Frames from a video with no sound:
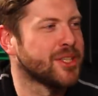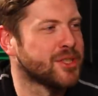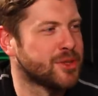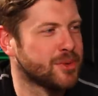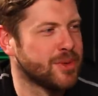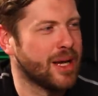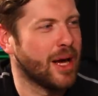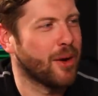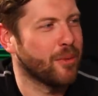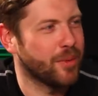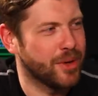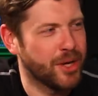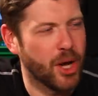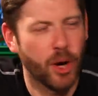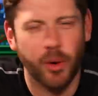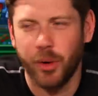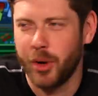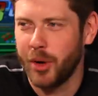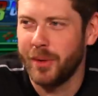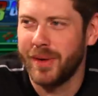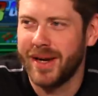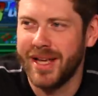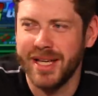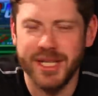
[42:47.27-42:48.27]
So now we know
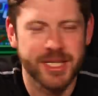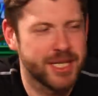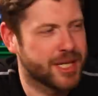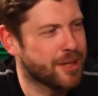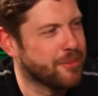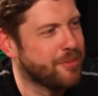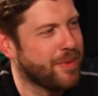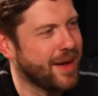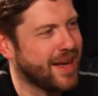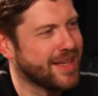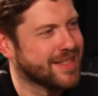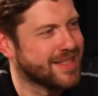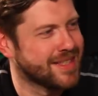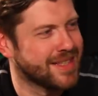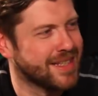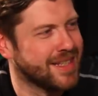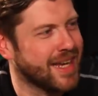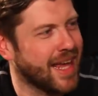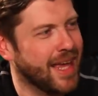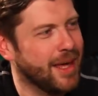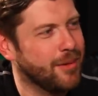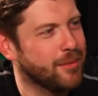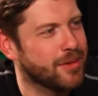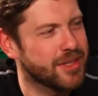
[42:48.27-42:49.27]
who it is compared to the
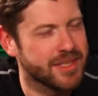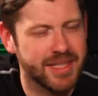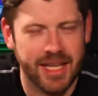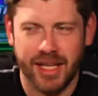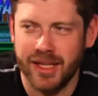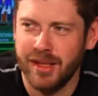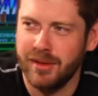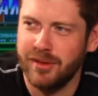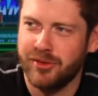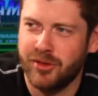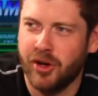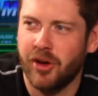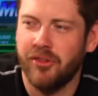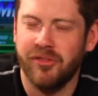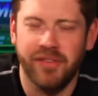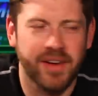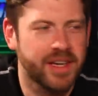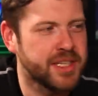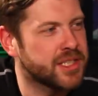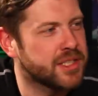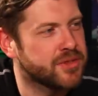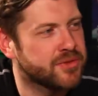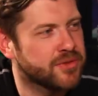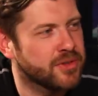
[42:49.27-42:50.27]
name because now they've got
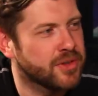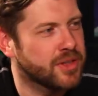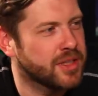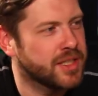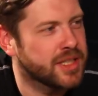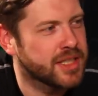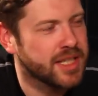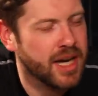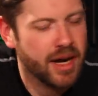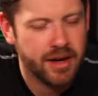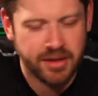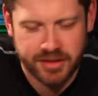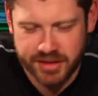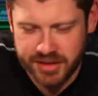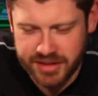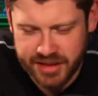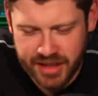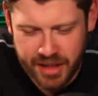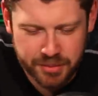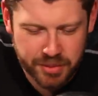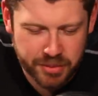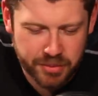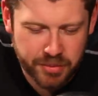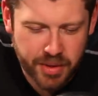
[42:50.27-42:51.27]
faces for all these characters.
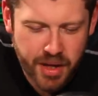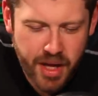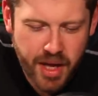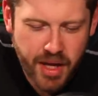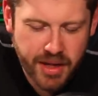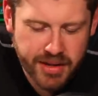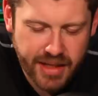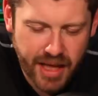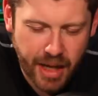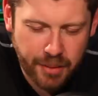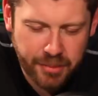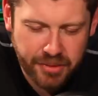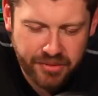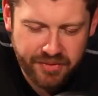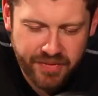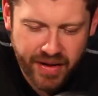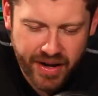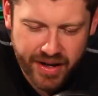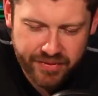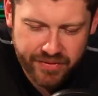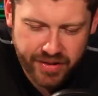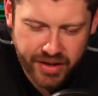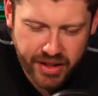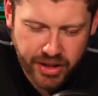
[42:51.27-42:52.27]
That'd be that'd be
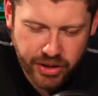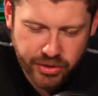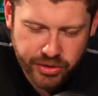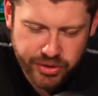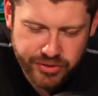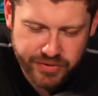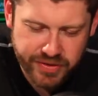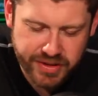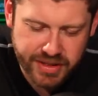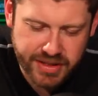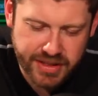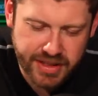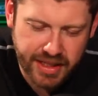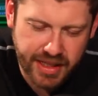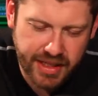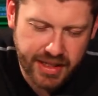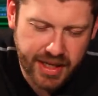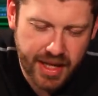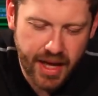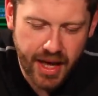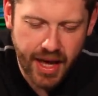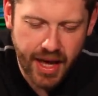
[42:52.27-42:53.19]
very very useful indeed.